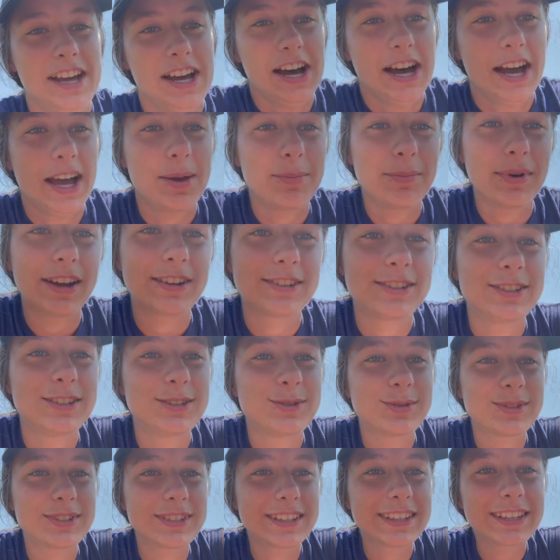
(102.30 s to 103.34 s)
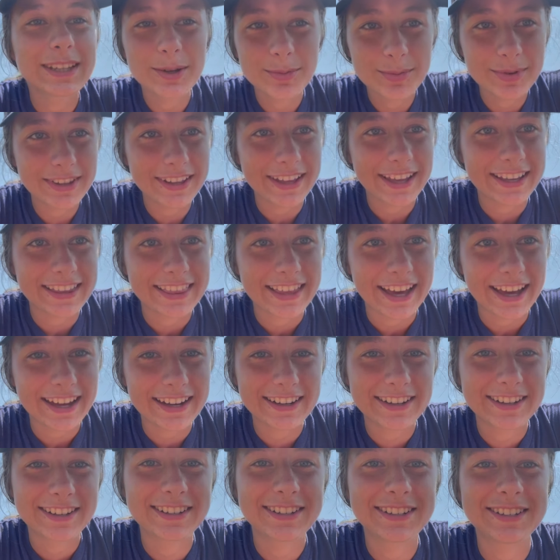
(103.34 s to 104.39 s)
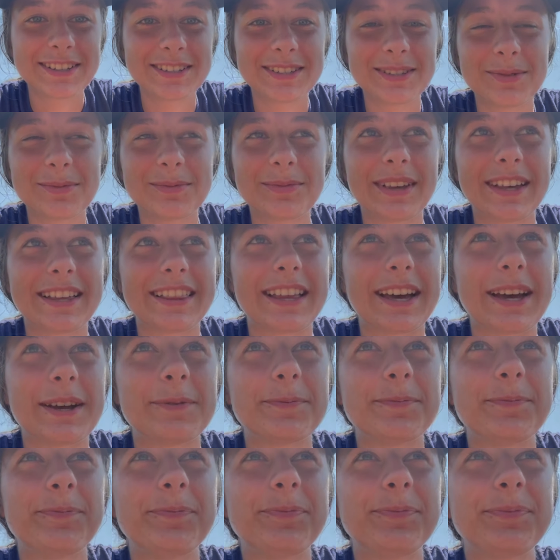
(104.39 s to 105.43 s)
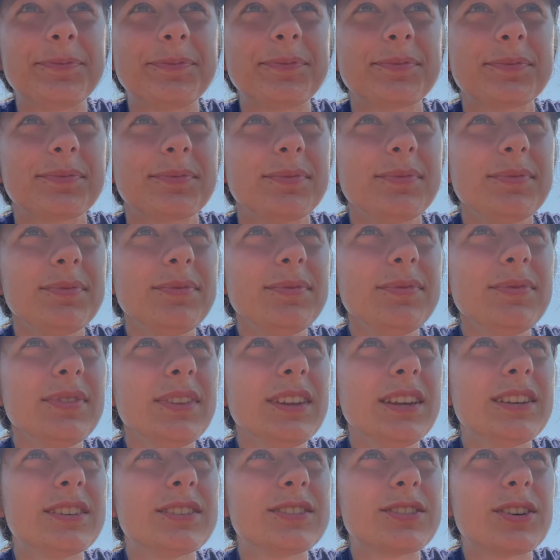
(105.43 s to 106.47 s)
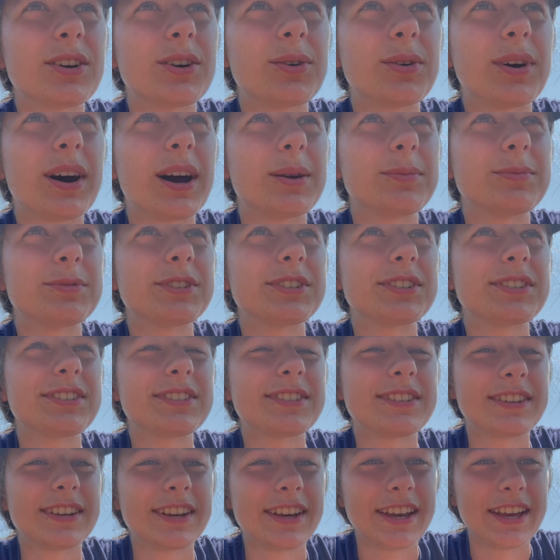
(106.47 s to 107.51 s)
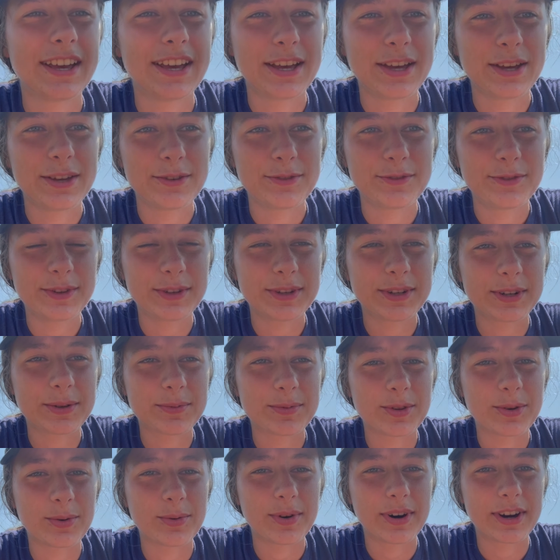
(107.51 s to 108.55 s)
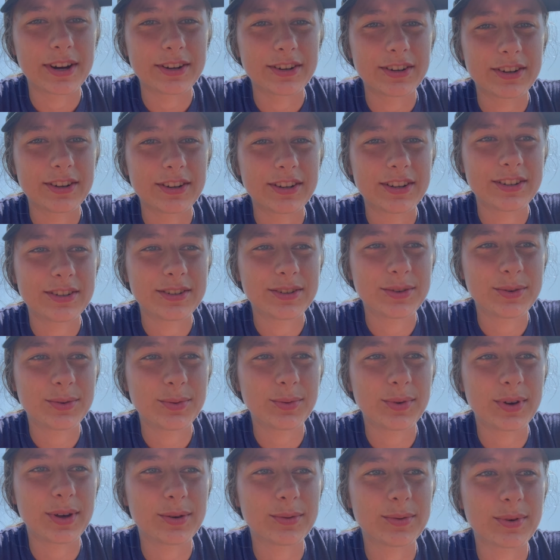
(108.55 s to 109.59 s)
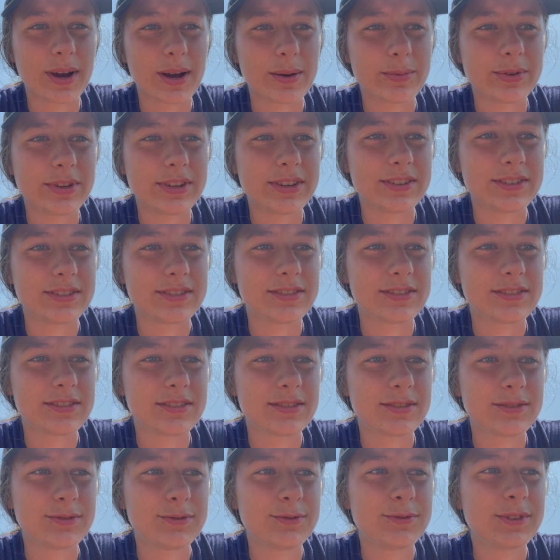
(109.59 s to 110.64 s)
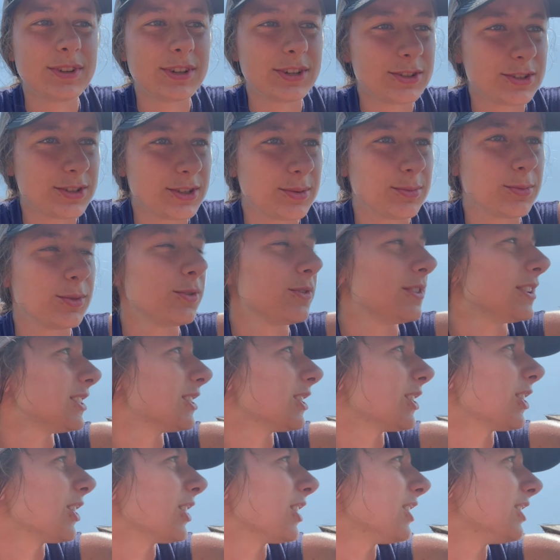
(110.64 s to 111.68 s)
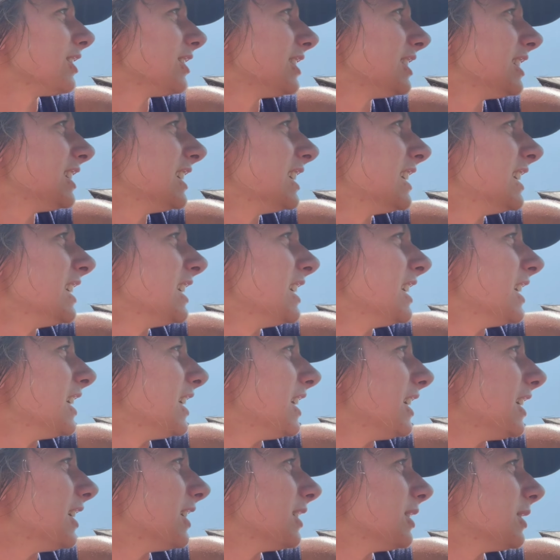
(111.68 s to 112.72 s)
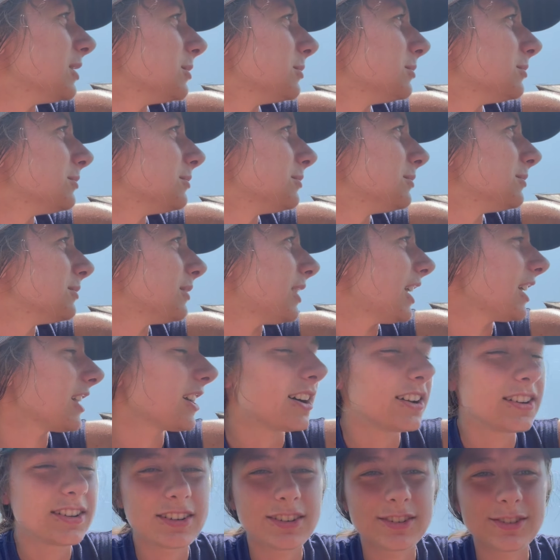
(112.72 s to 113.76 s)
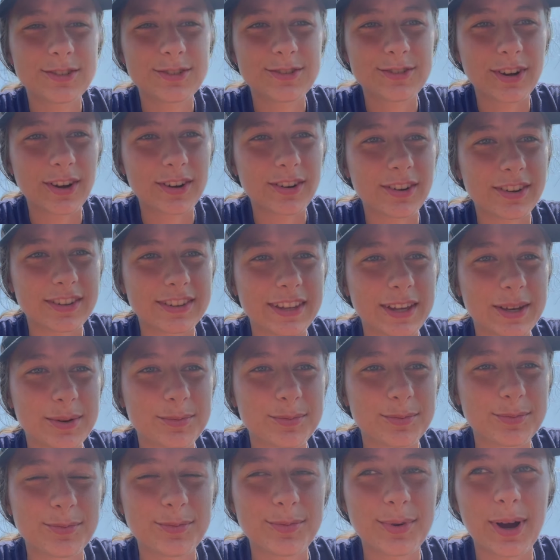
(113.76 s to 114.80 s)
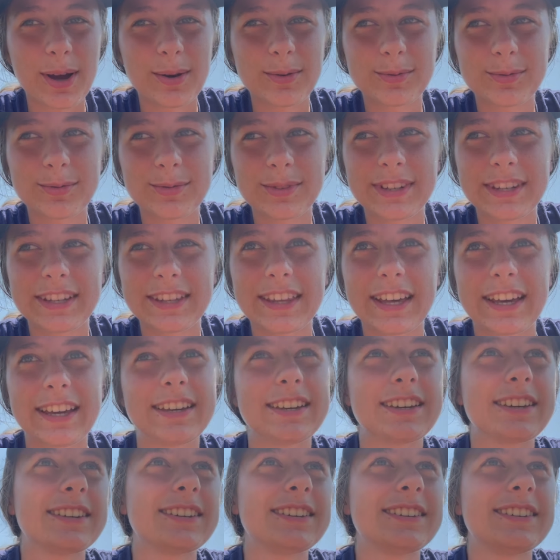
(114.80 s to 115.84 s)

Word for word: I imagine it was a little bit like that, something like that. So I'm just filling up the water while Robbie's finishing moving the herd. Um, I got a good start on them, probably like